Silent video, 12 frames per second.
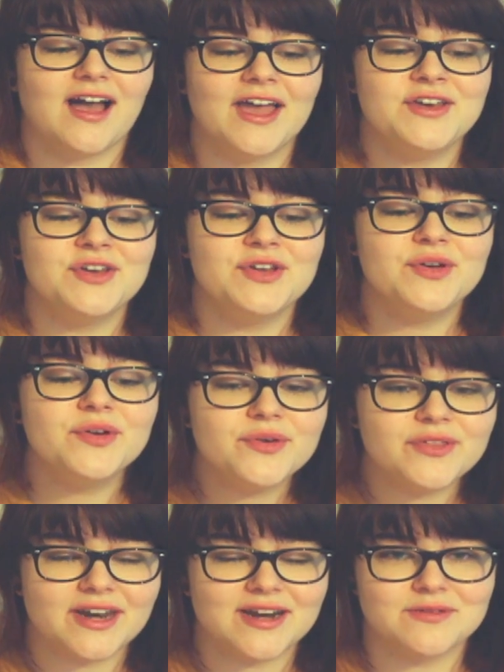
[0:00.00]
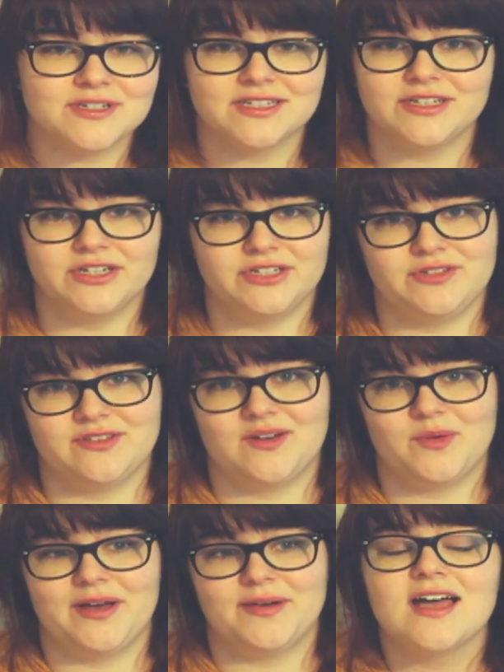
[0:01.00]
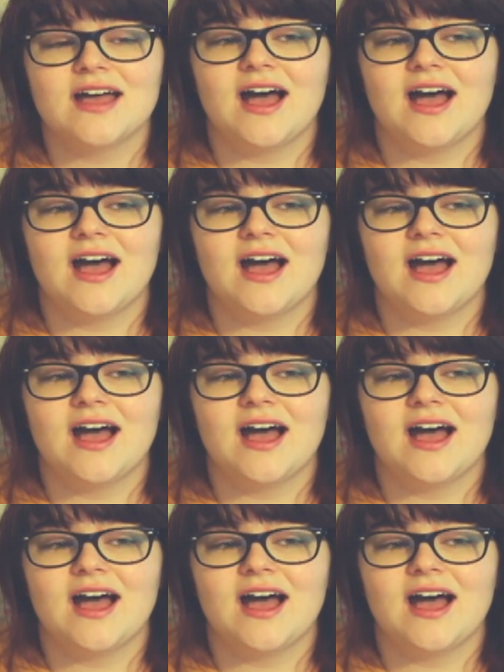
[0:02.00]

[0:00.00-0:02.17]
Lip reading: knew that I wasn't going to do that well.